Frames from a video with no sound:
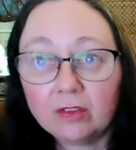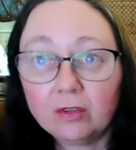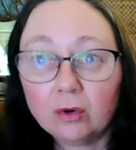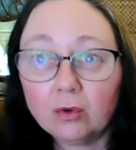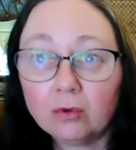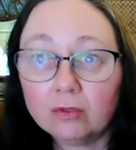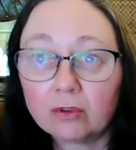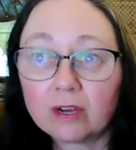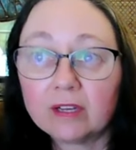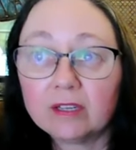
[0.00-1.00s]
The
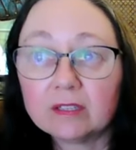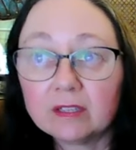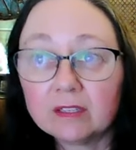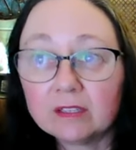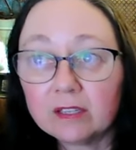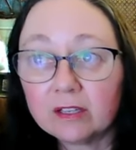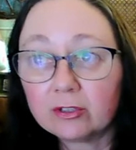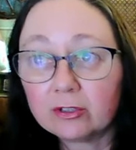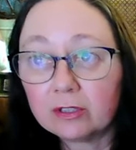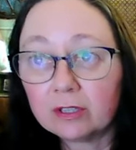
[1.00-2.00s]
Huldra is
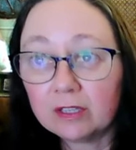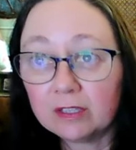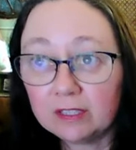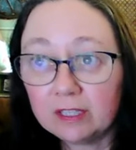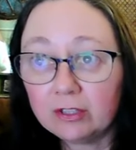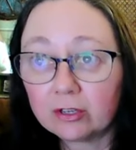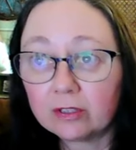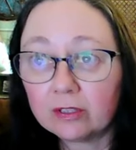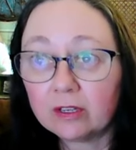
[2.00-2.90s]
considered